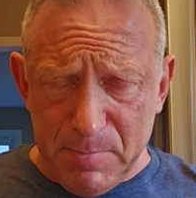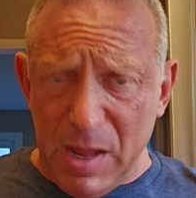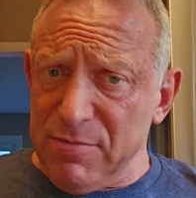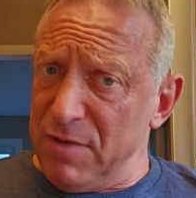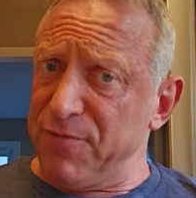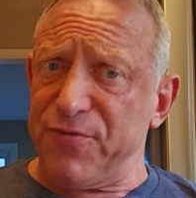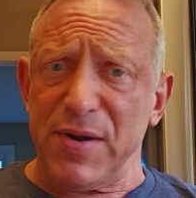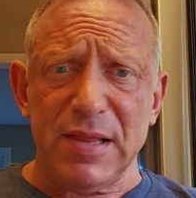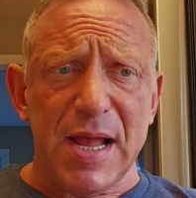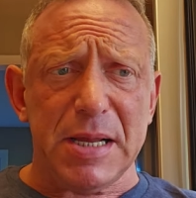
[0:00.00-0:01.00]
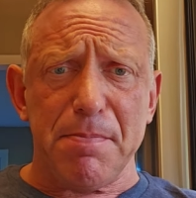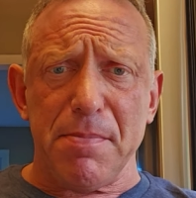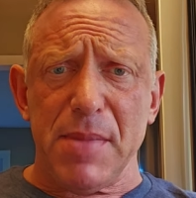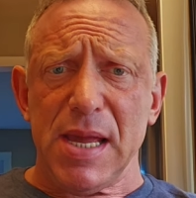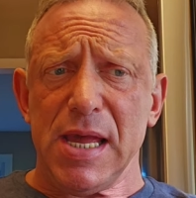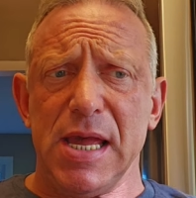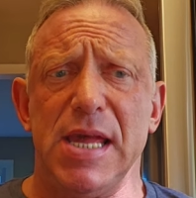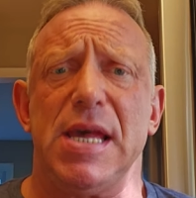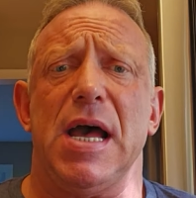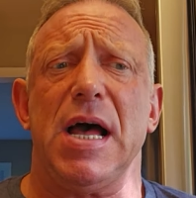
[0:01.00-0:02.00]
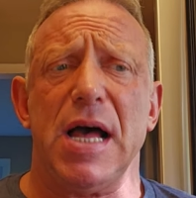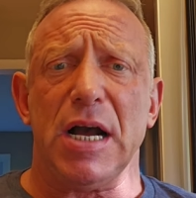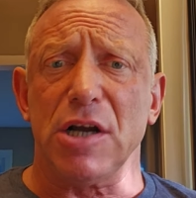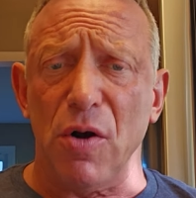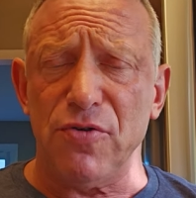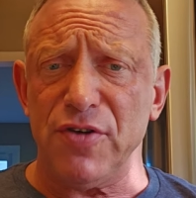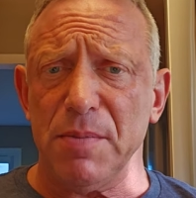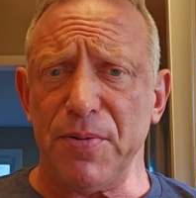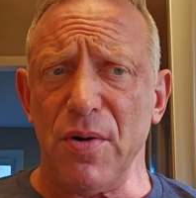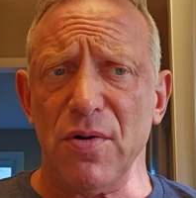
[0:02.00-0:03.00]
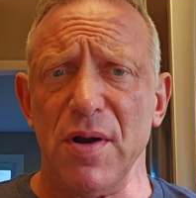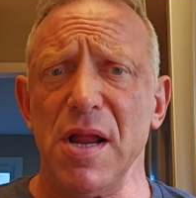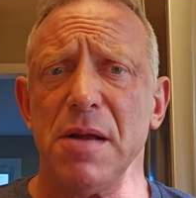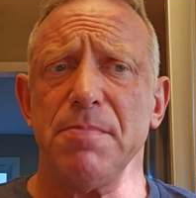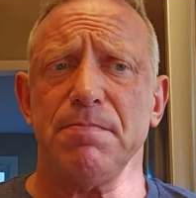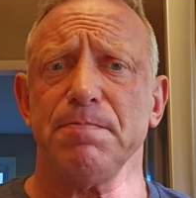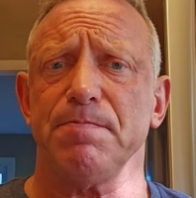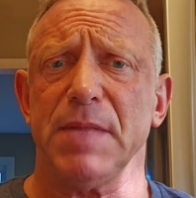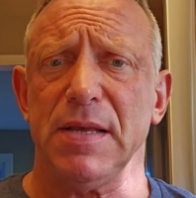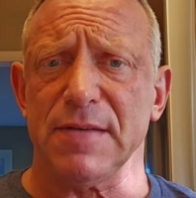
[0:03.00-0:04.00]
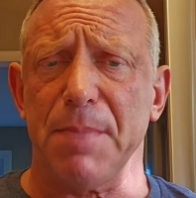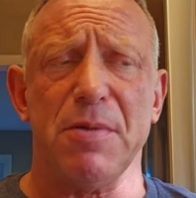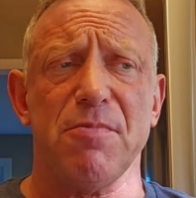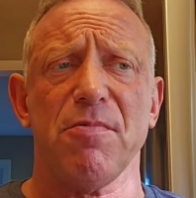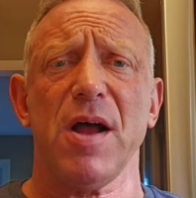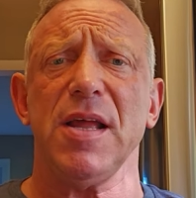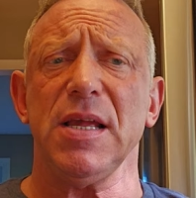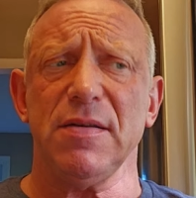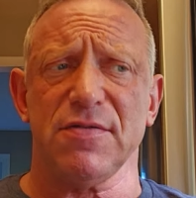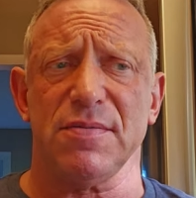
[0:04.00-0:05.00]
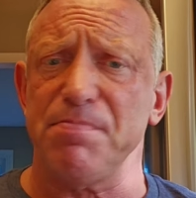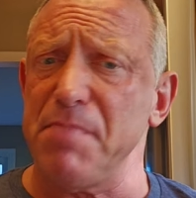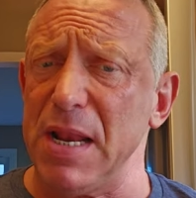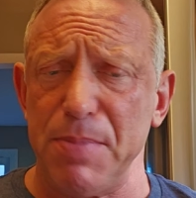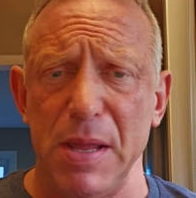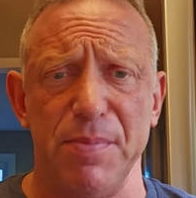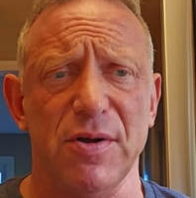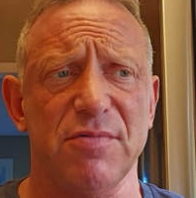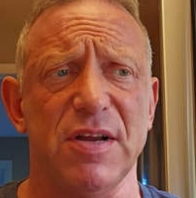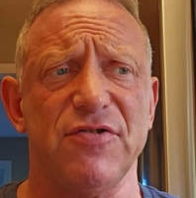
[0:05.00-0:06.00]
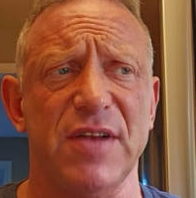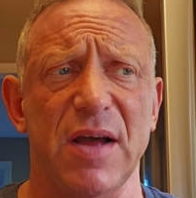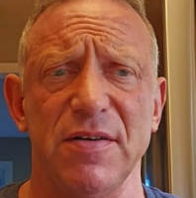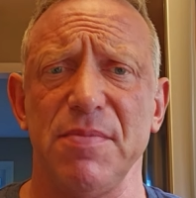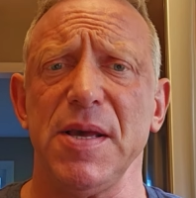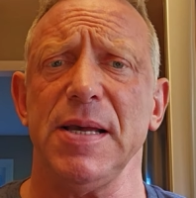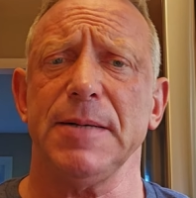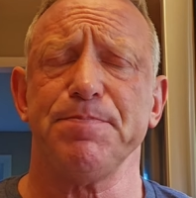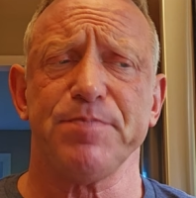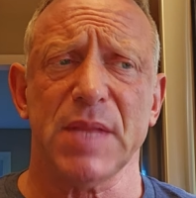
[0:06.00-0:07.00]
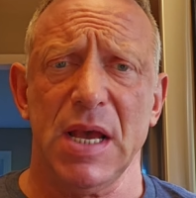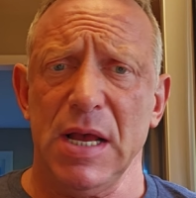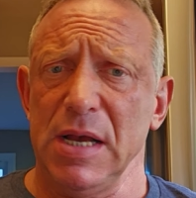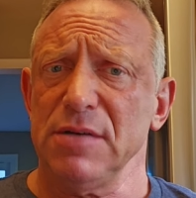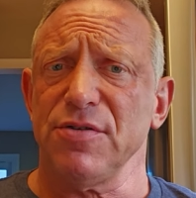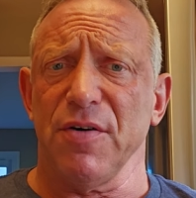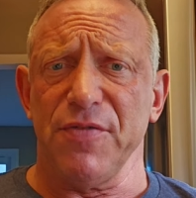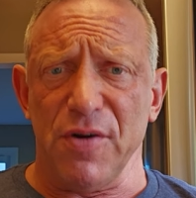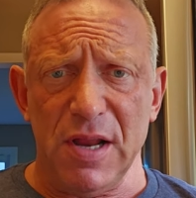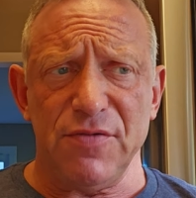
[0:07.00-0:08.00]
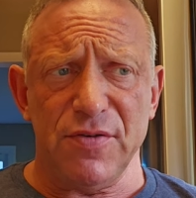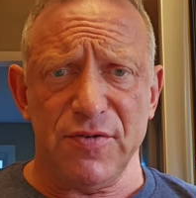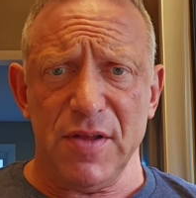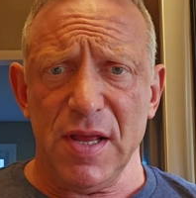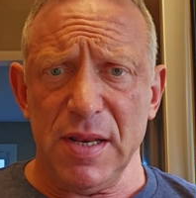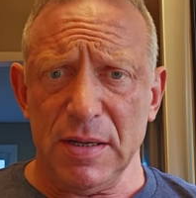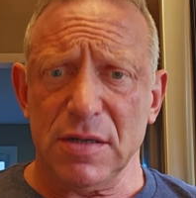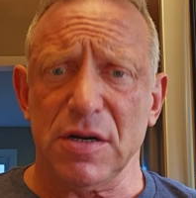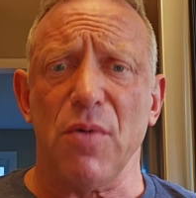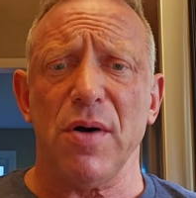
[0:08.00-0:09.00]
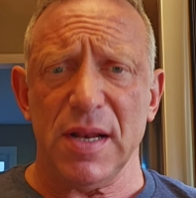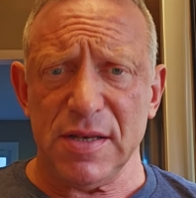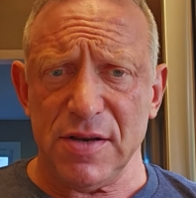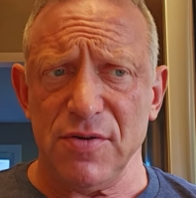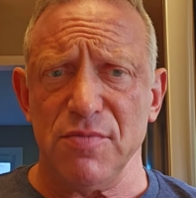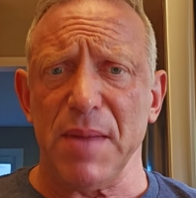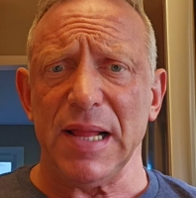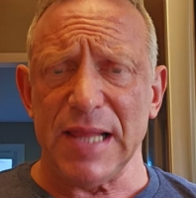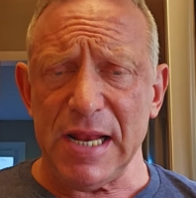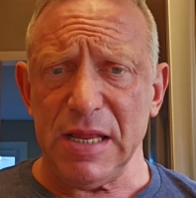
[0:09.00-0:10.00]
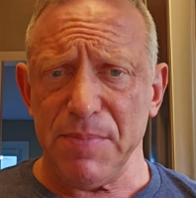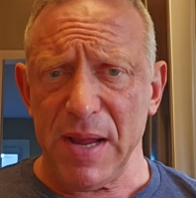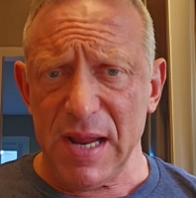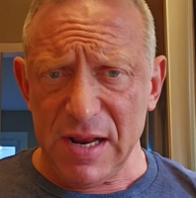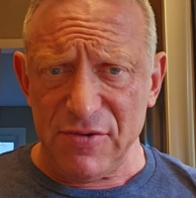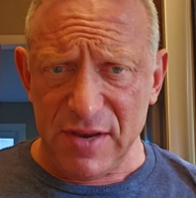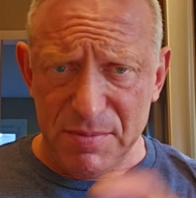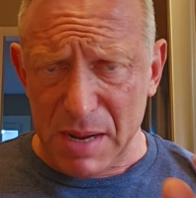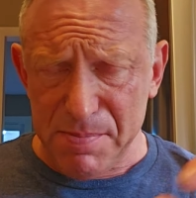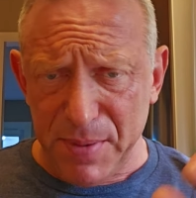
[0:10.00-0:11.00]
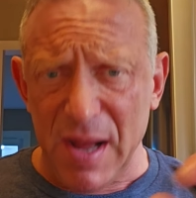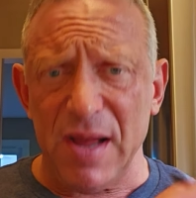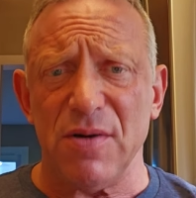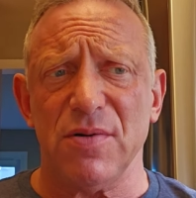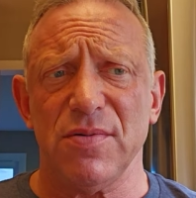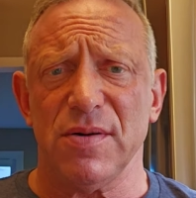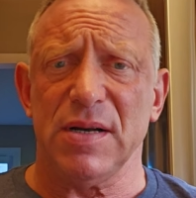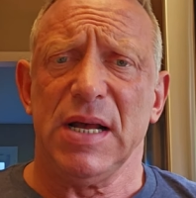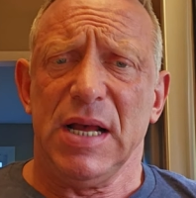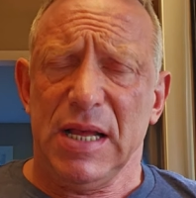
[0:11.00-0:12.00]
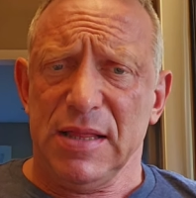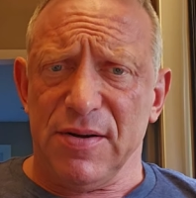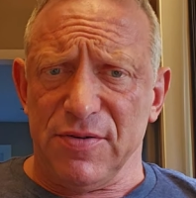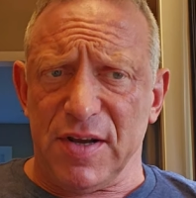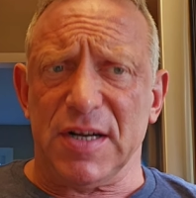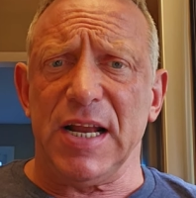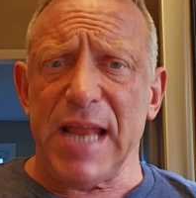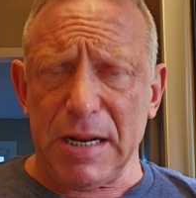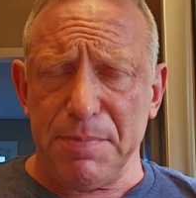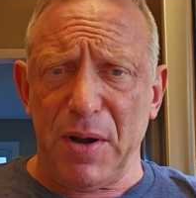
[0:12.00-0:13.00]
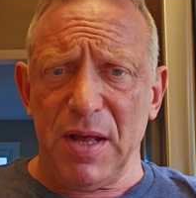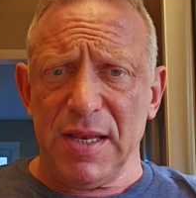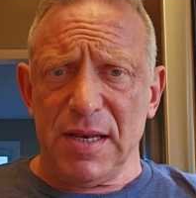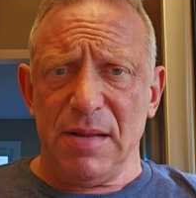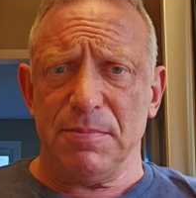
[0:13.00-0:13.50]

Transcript: the Free Like Me uh, coaching program is up and running. Many people had reached out to me. So if you're interested, go on to my landing page in my bio. There's a connect button,